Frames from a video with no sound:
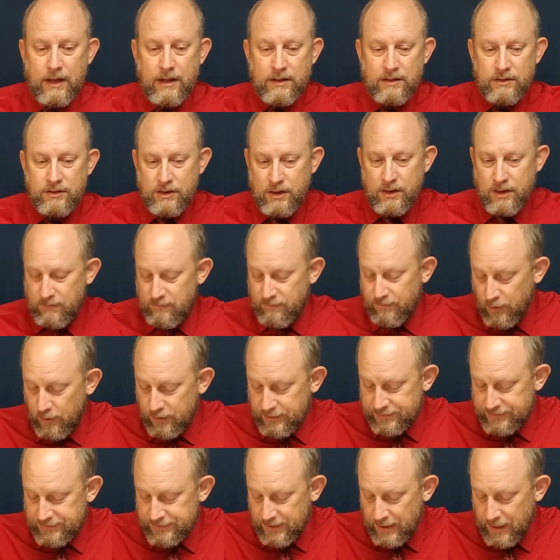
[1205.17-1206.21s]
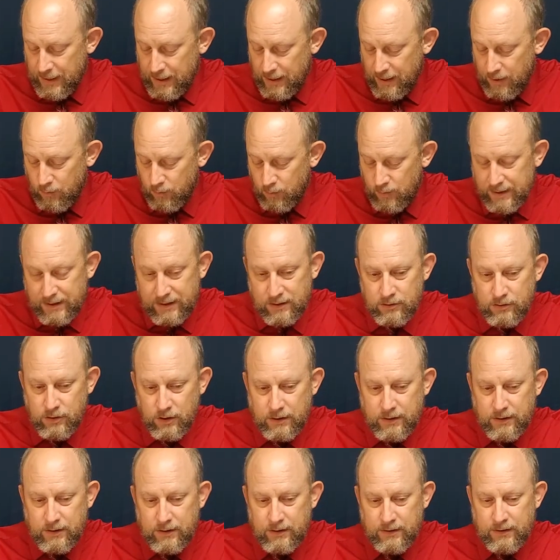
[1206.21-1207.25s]
Verse, uh, we can
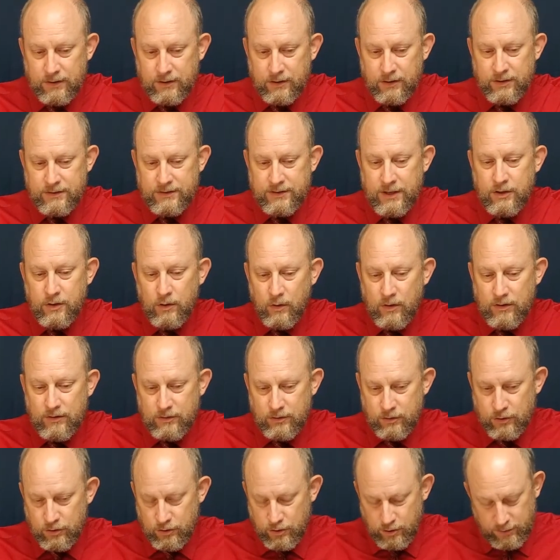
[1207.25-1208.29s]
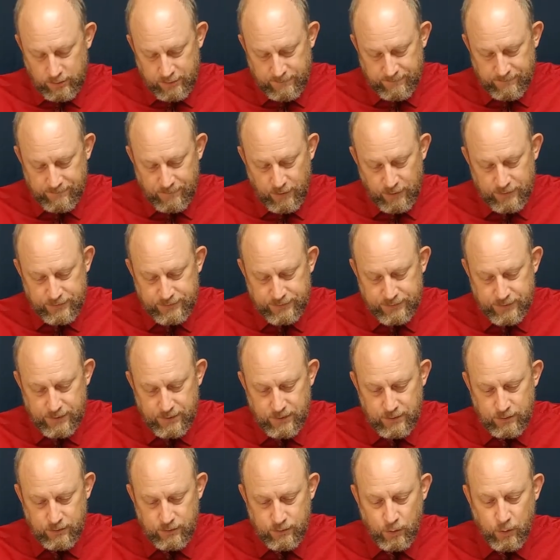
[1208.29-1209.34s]
look and continue and look verse
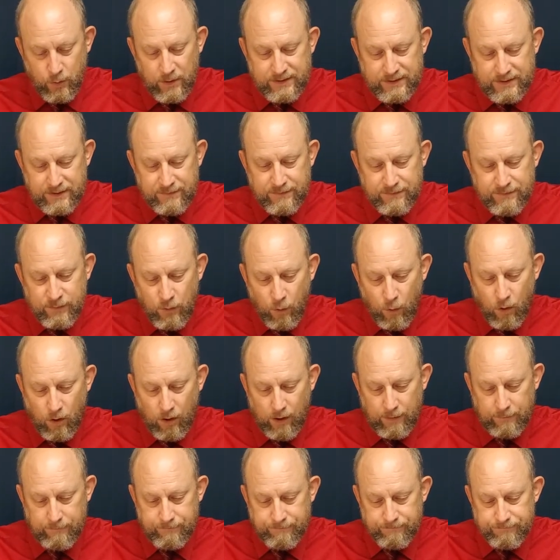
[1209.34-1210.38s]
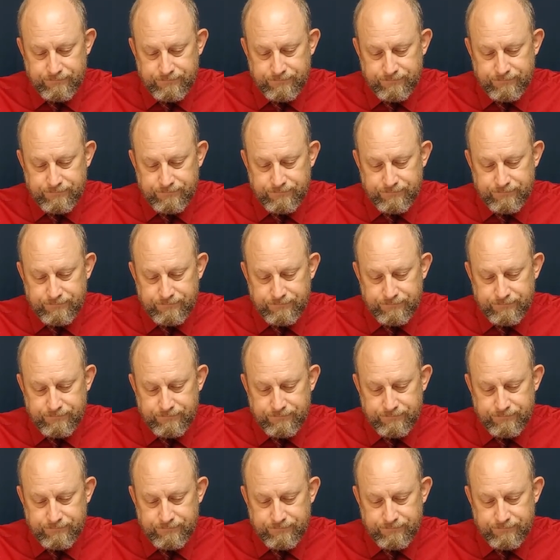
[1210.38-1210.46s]
24.